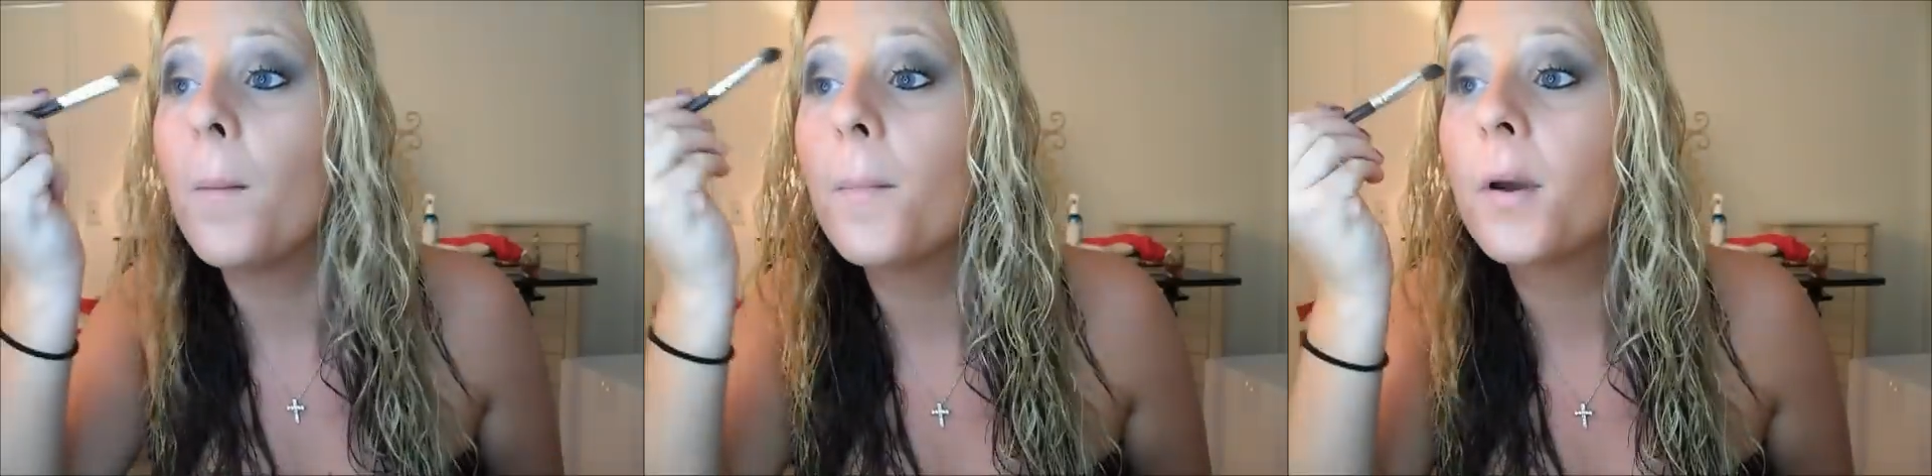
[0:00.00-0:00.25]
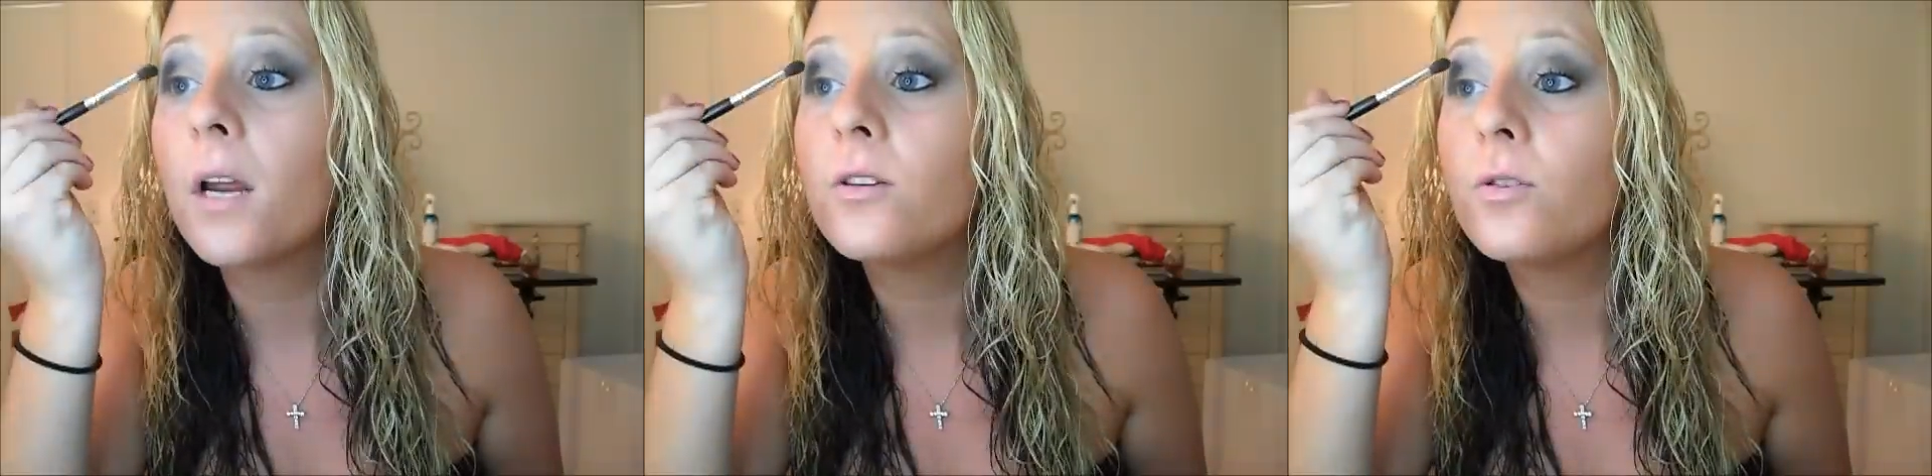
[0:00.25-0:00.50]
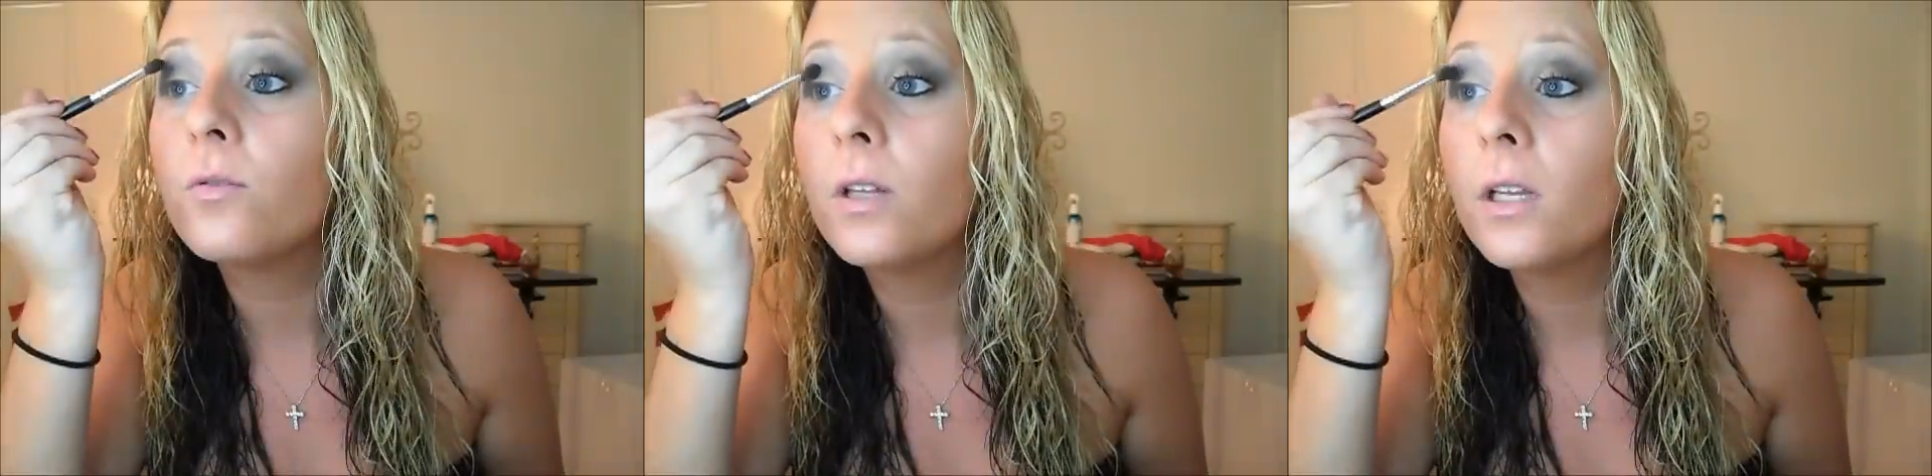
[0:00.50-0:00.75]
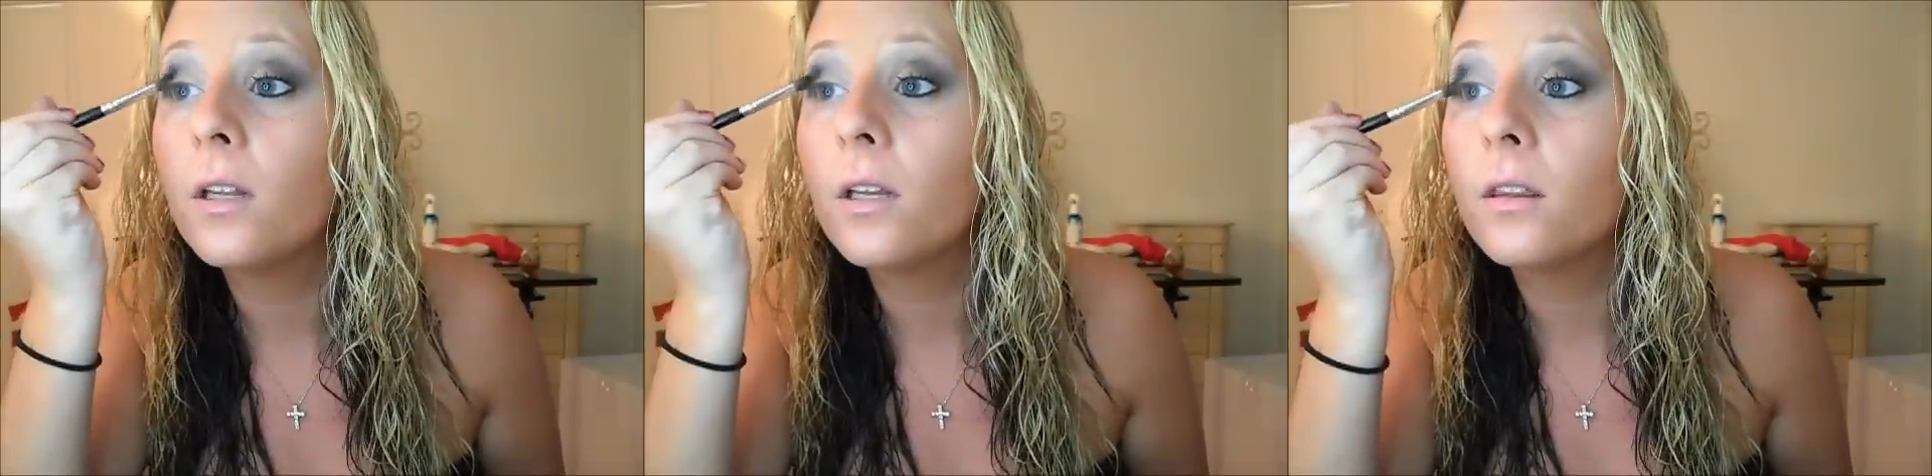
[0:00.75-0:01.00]
but I do
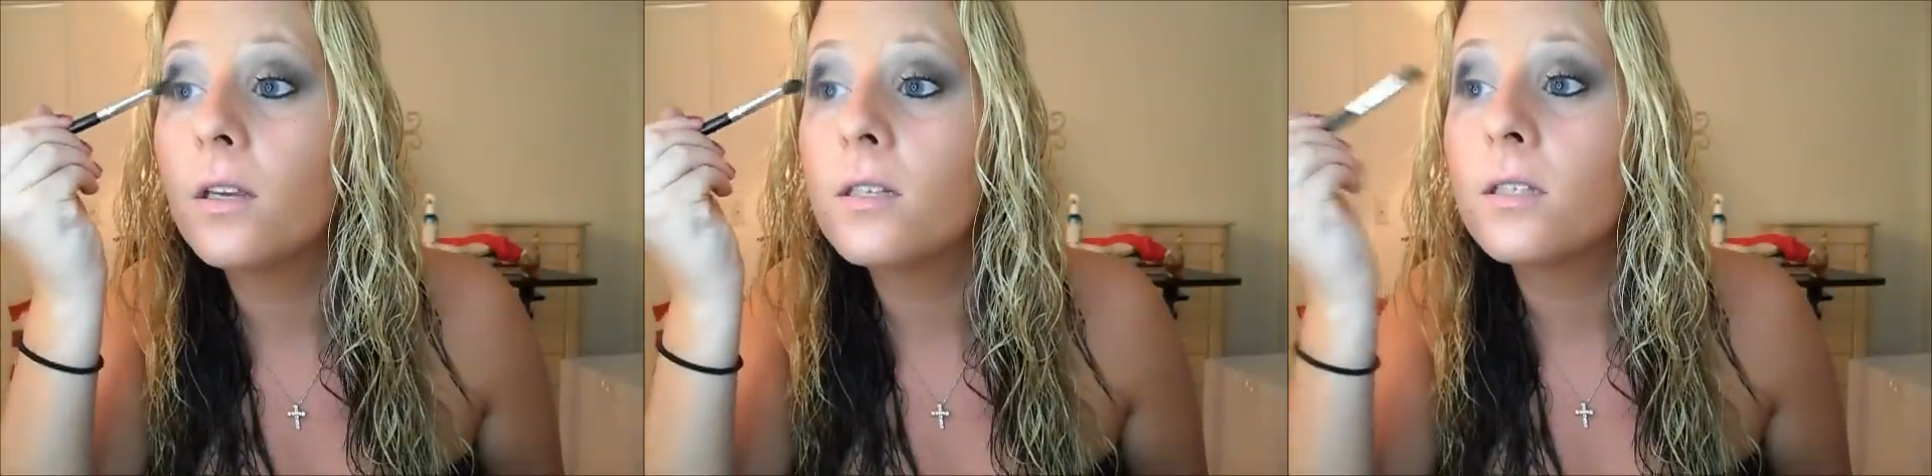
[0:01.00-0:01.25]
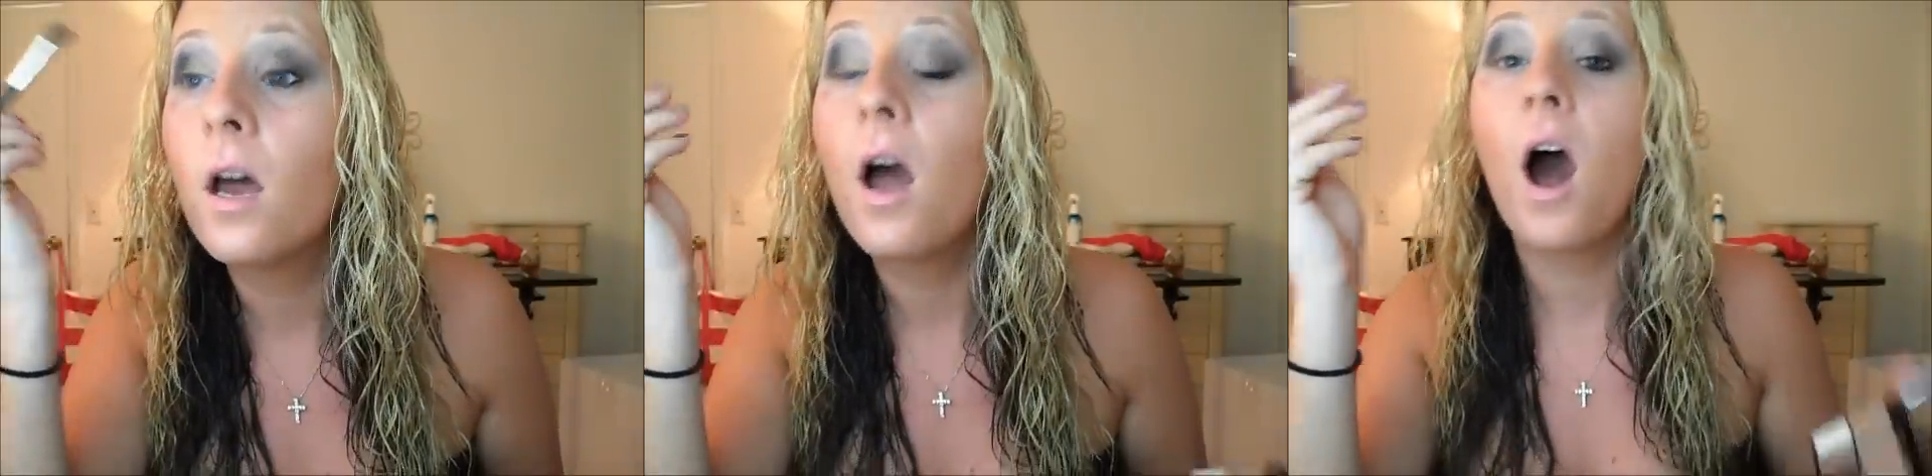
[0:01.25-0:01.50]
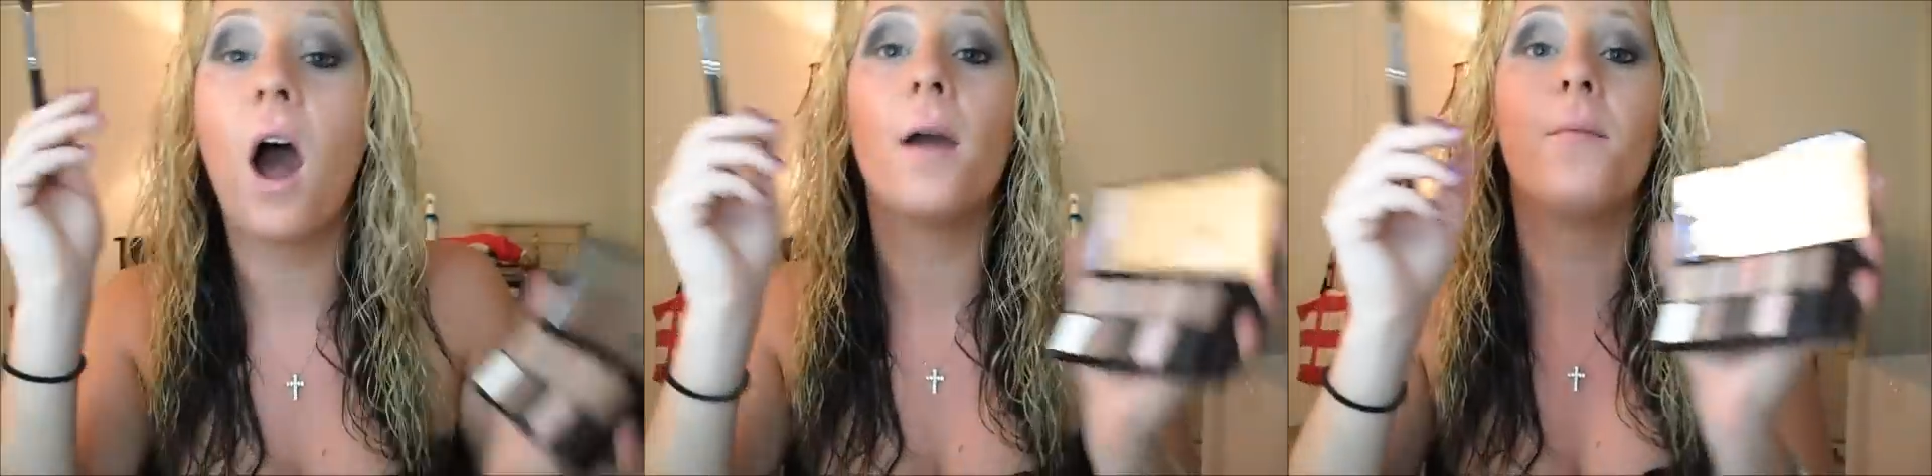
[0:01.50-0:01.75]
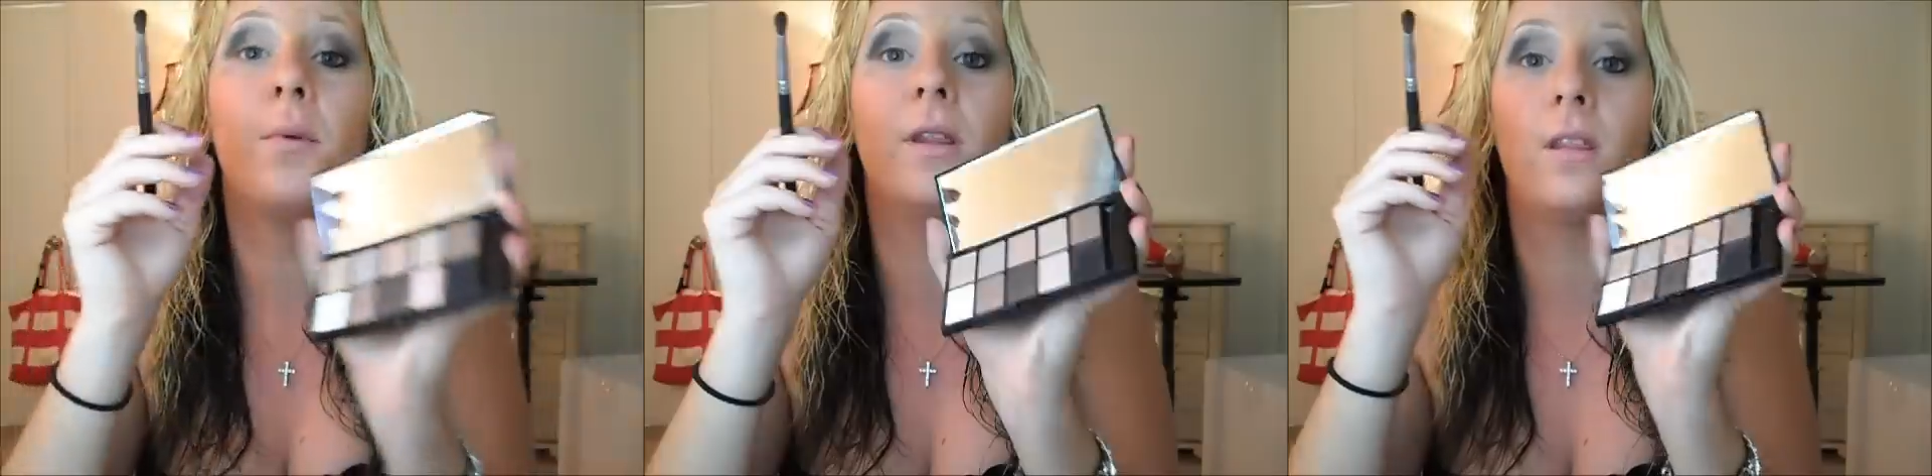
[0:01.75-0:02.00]
really like this.
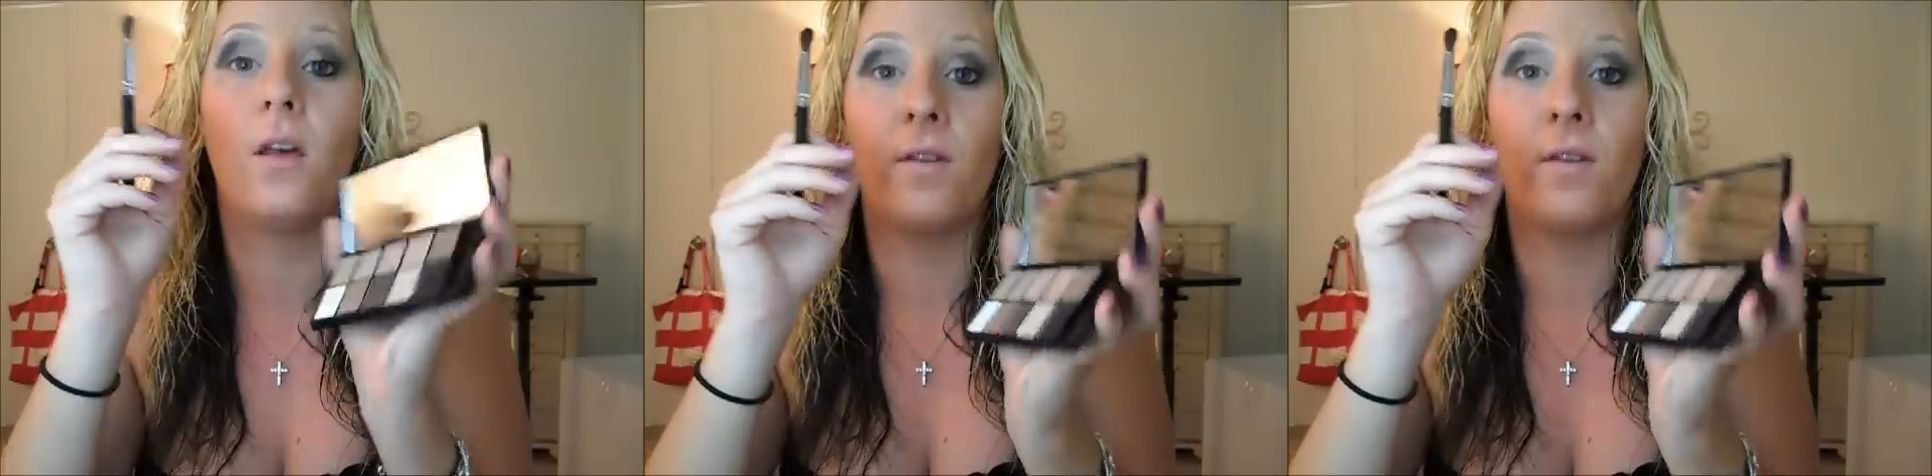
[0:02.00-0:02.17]
I've been